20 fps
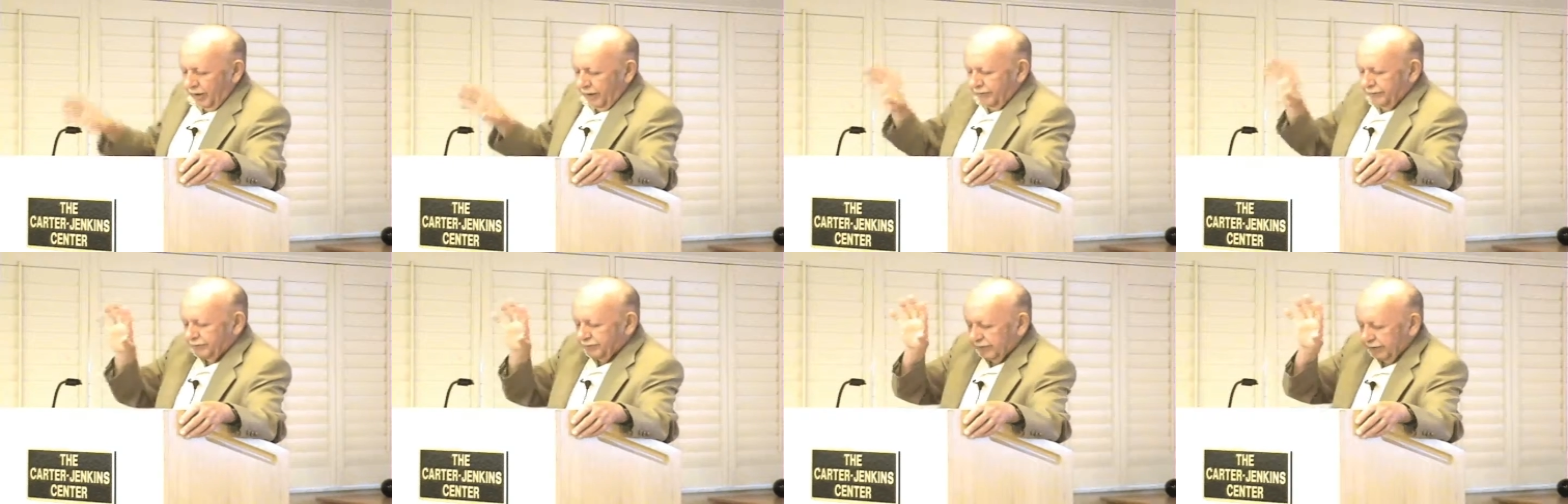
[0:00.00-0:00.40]

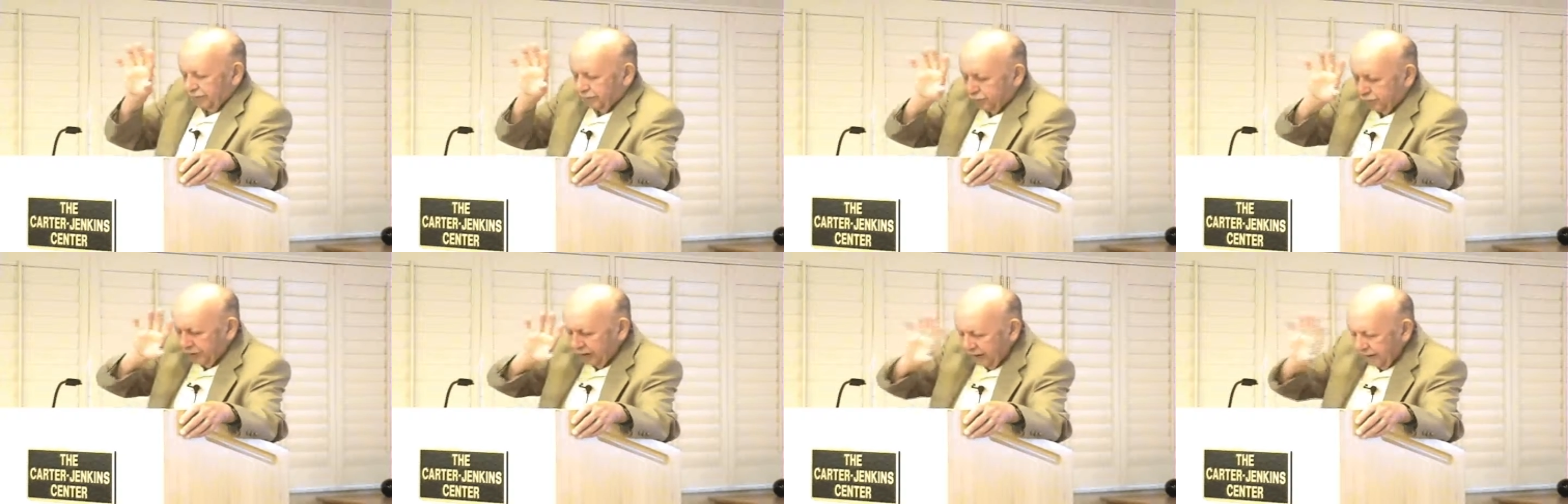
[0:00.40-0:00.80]
It's a
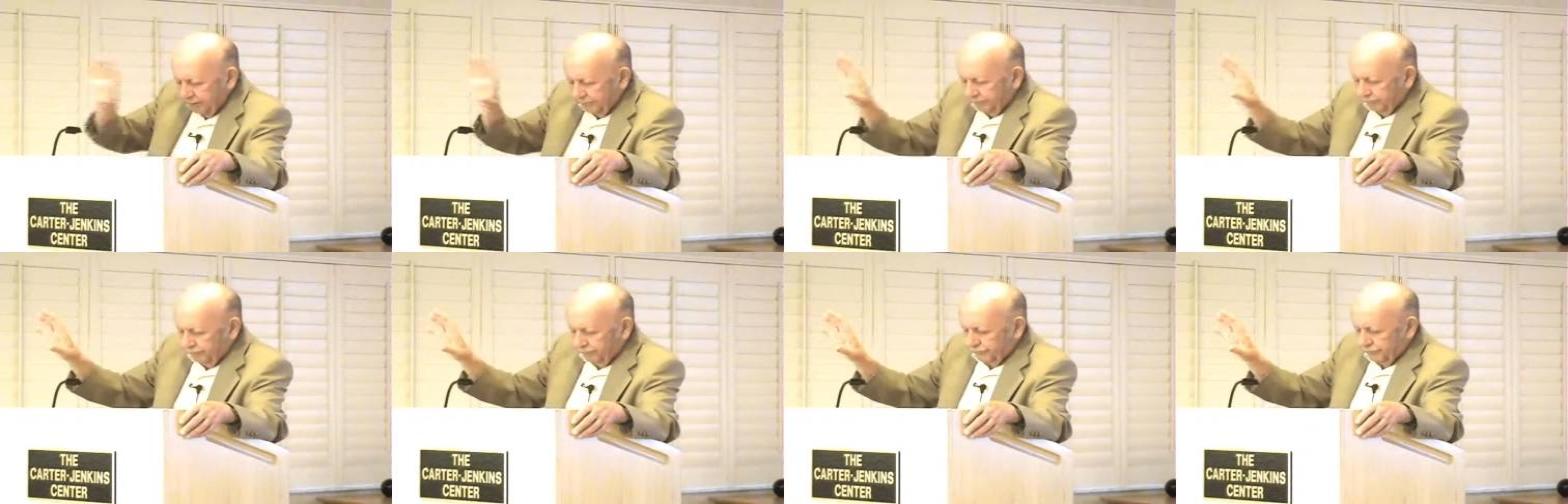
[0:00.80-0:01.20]

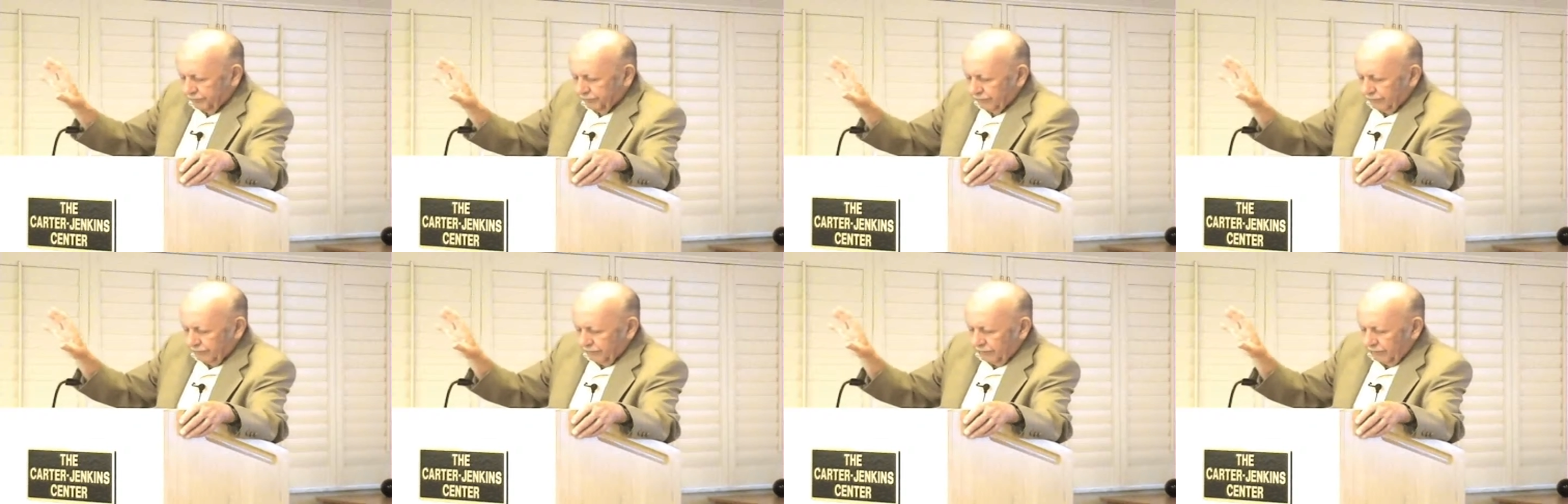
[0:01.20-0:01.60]
thing
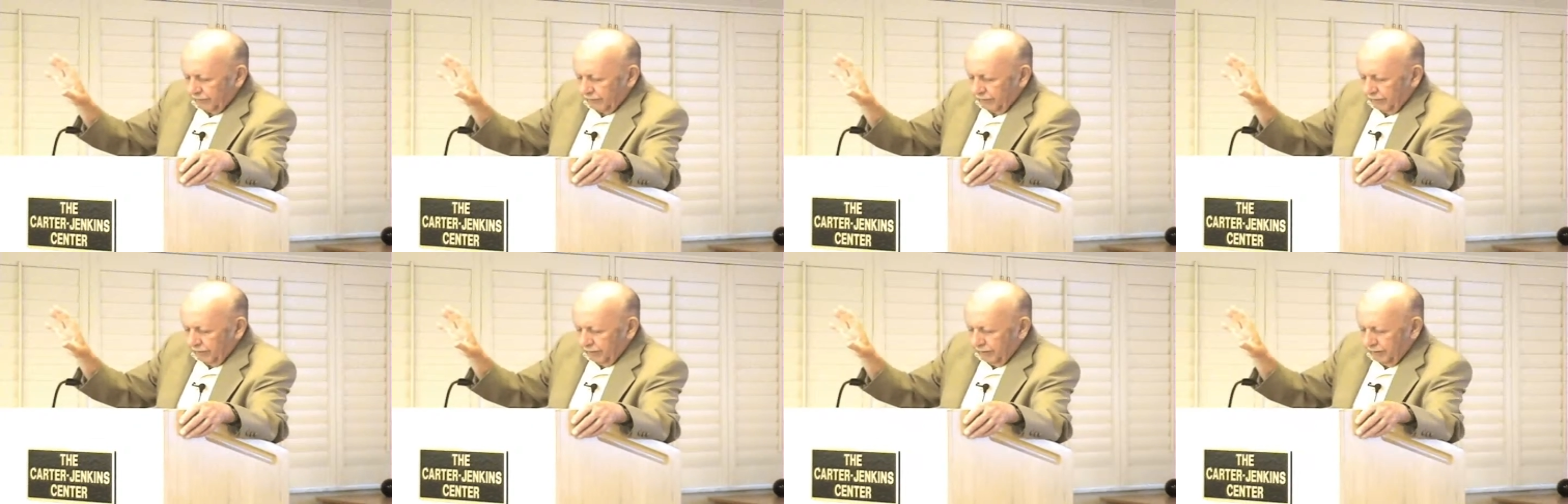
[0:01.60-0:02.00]

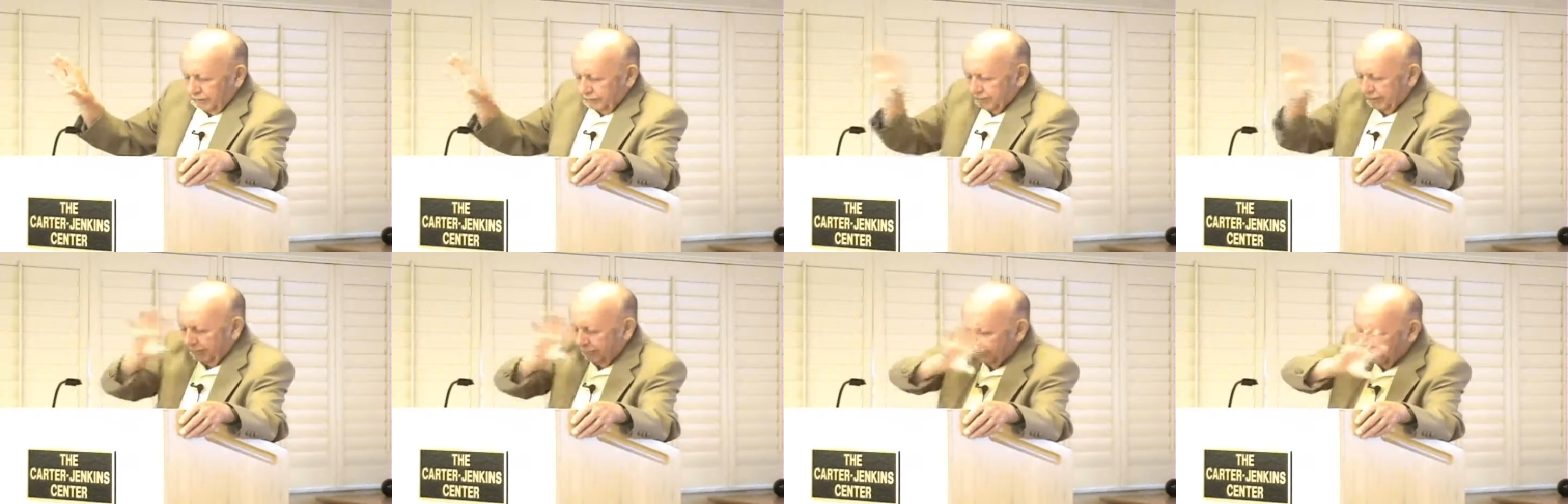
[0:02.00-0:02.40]

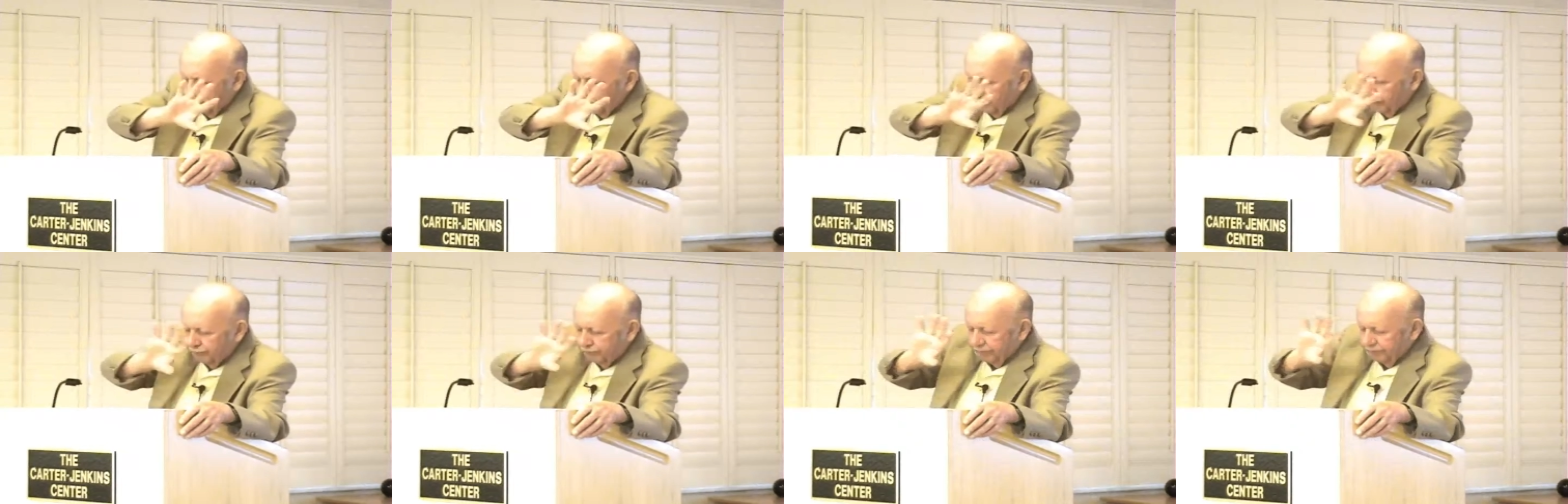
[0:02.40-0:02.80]
that
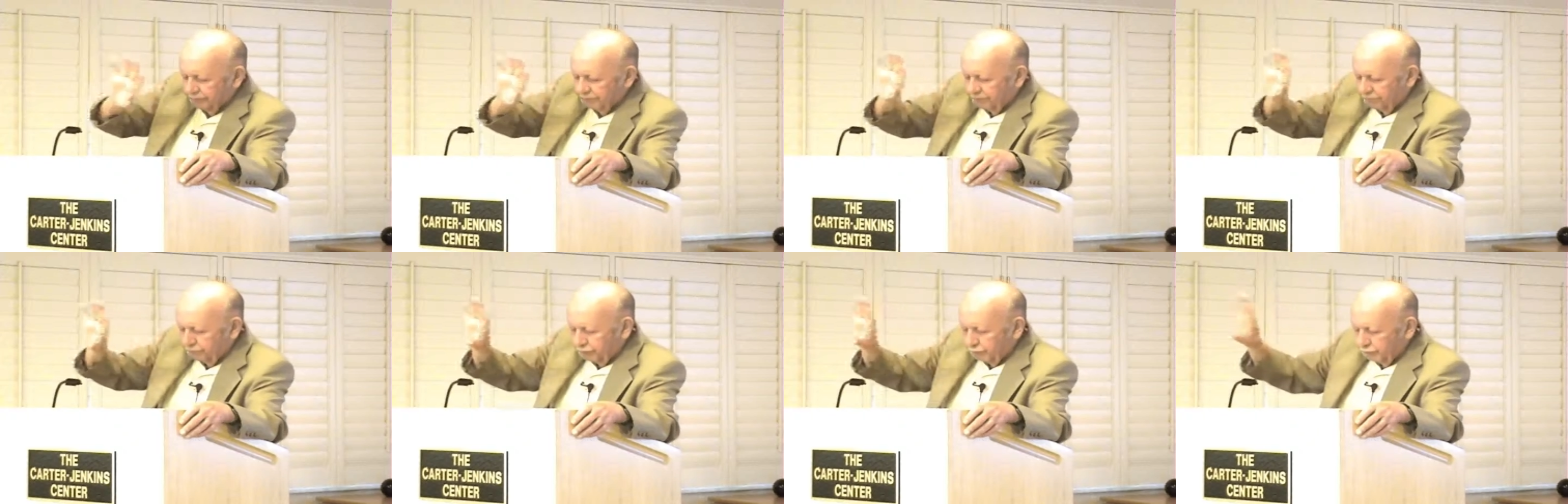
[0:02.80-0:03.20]
moves
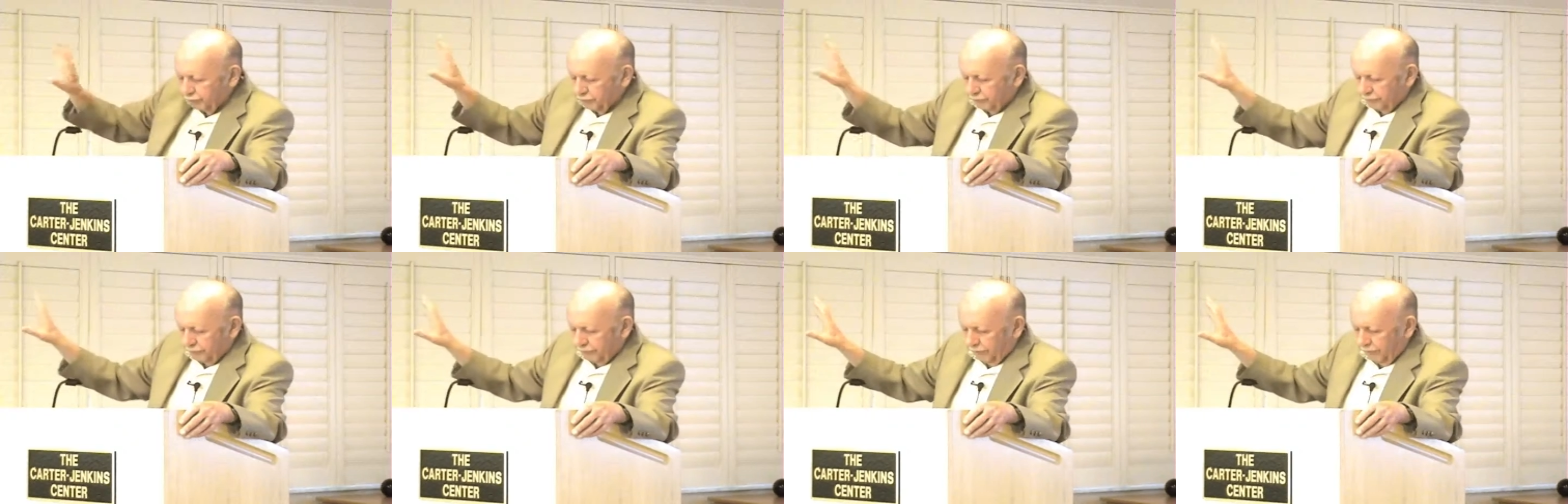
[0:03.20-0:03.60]
in
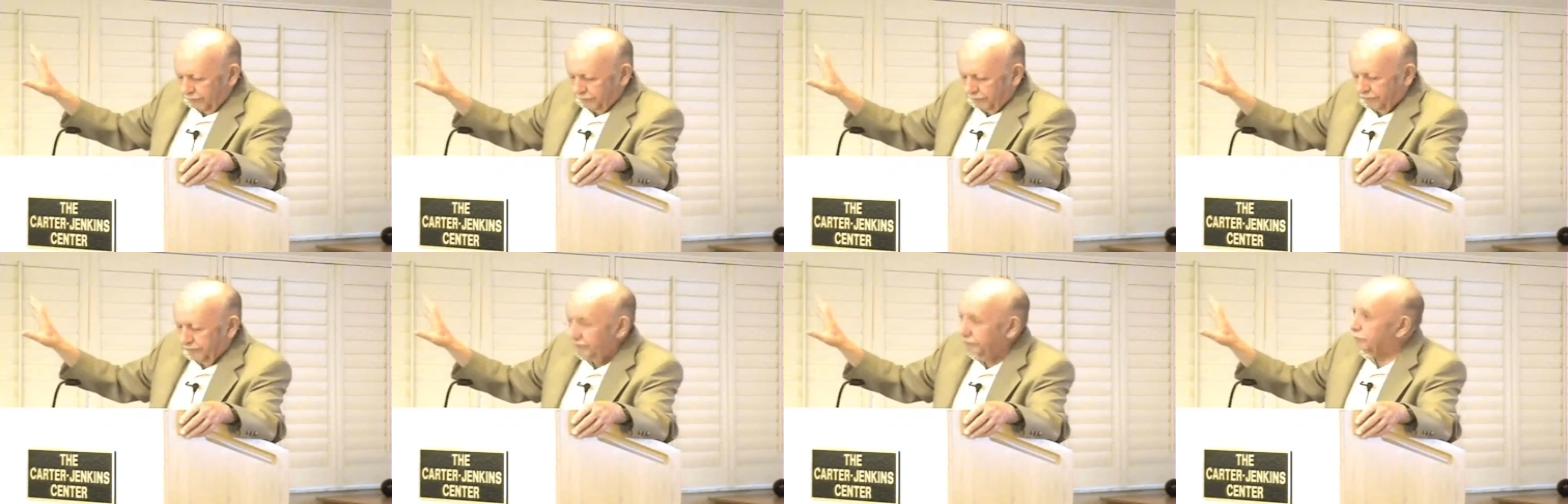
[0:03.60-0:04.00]
front
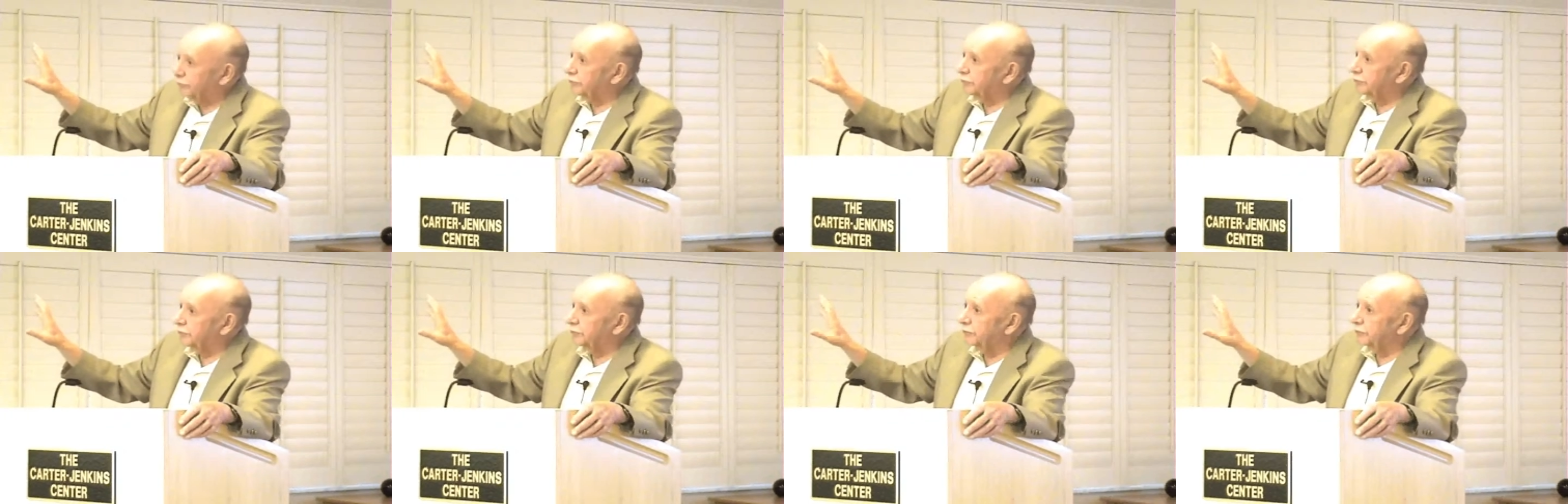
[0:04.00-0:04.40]
of
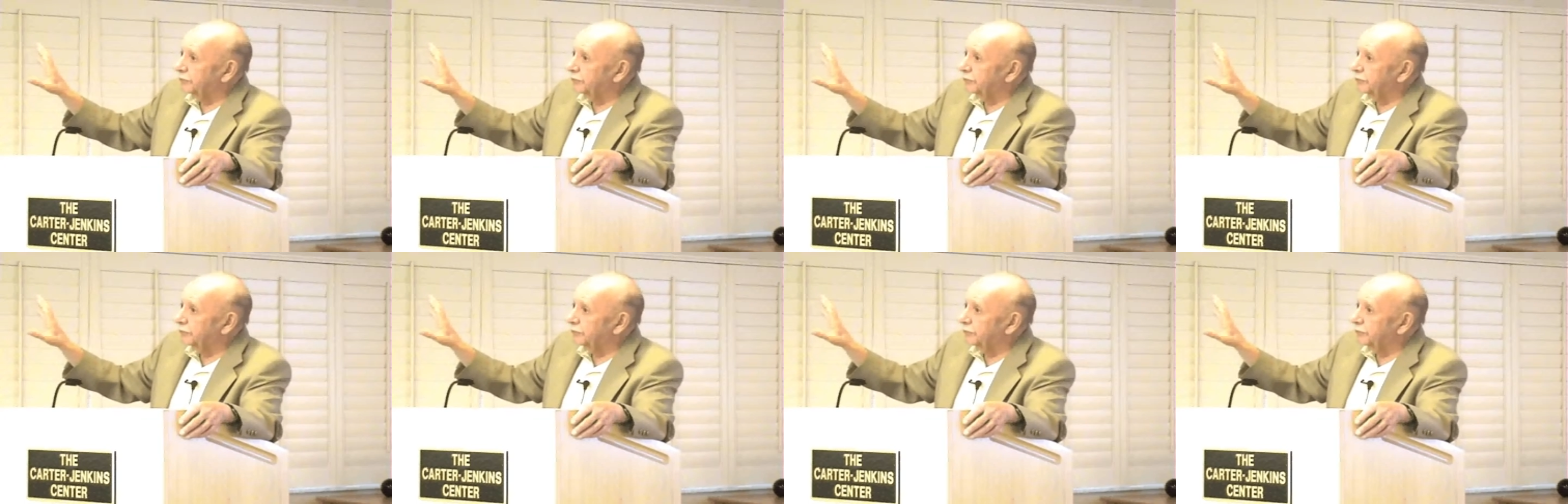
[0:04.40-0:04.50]
his